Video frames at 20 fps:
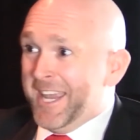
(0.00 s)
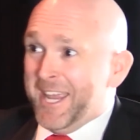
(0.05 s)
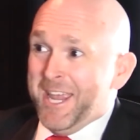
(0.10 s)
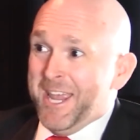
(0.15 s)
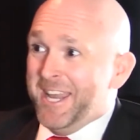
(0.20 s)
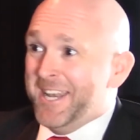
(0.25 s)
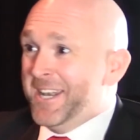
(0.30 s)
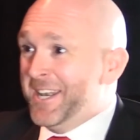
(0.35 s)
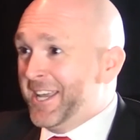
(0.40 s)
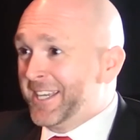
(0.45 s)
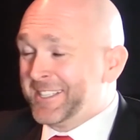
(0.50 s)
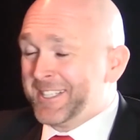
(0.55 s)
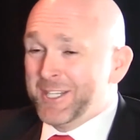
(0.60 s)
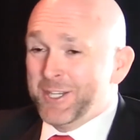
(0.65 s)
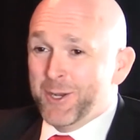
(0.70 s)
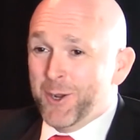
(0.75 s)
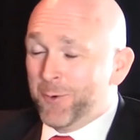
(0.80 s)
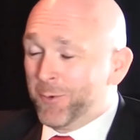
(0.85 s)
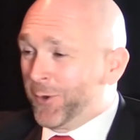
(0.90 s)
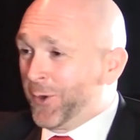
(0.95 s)
and next thing you
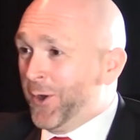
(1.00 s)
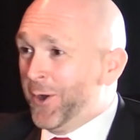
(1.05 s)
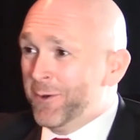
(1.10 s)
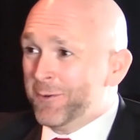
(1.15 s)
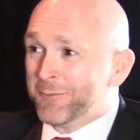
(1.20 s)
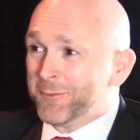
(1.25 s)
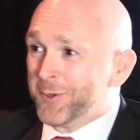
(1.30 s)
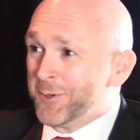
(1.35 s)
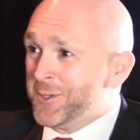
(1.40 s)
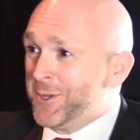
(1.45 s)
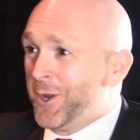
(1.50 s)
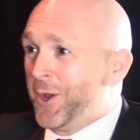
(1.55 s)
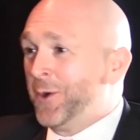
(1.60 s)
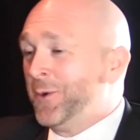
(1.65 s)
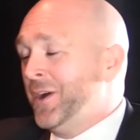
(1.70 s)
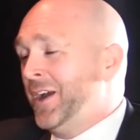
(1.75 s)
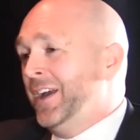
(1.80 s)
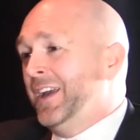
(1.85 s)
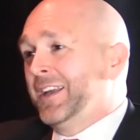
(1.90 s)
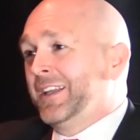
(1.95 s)
know, we're calling for,
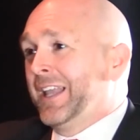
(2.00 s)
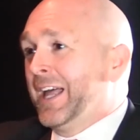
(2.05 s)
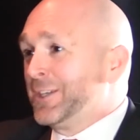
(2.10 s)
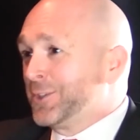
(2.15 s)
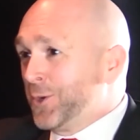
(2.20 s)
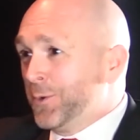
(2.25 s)
Glasgow